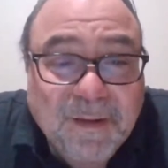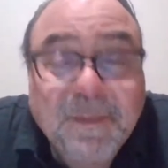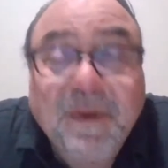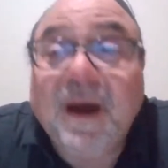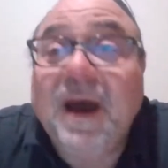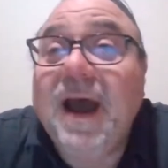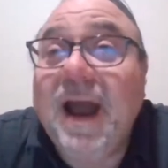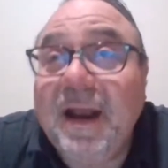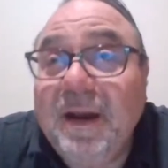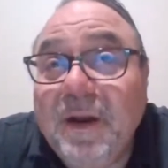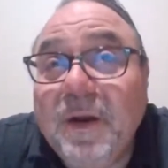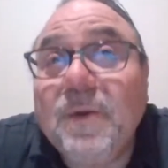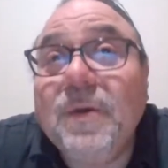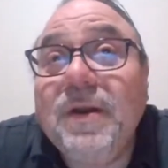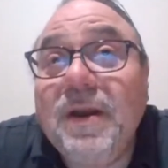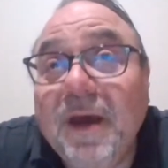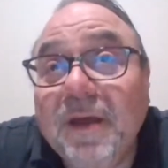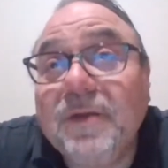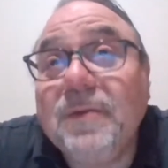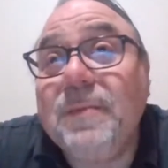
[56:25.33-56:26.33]
But I know
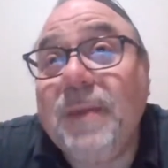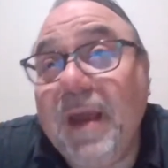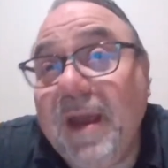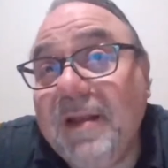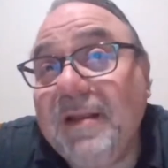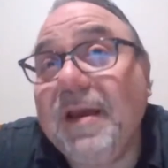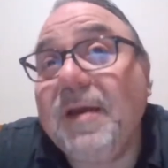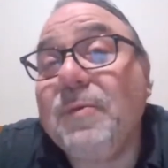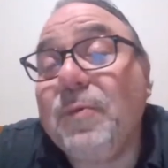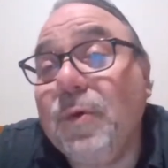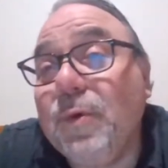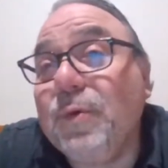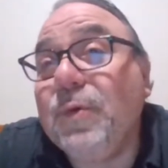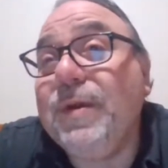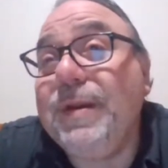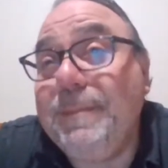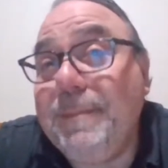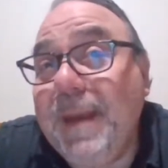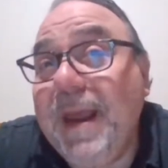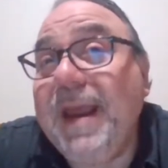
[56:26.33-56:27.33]
another man that will
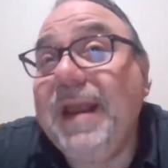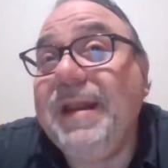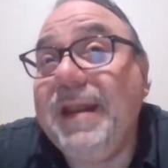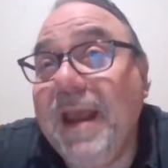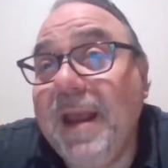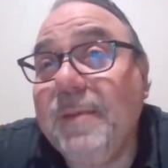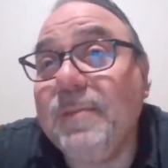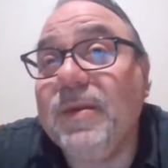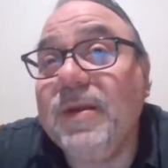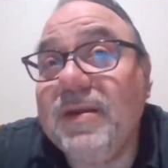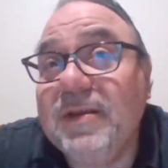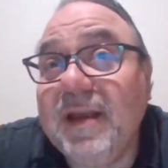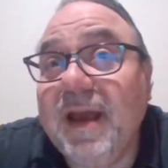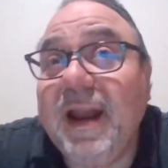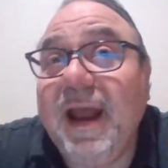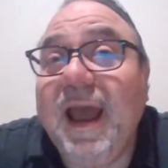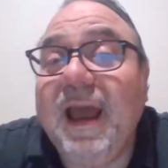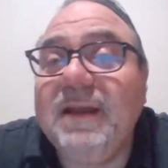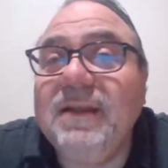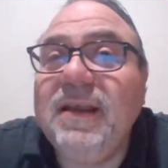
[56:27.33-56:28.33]
remain nameless
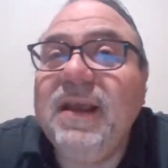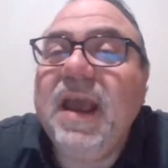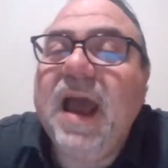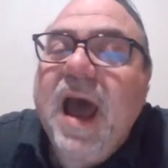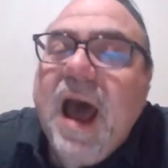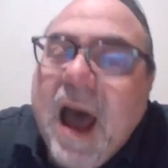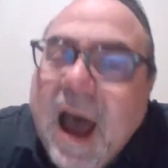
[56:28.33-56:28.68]
that I had the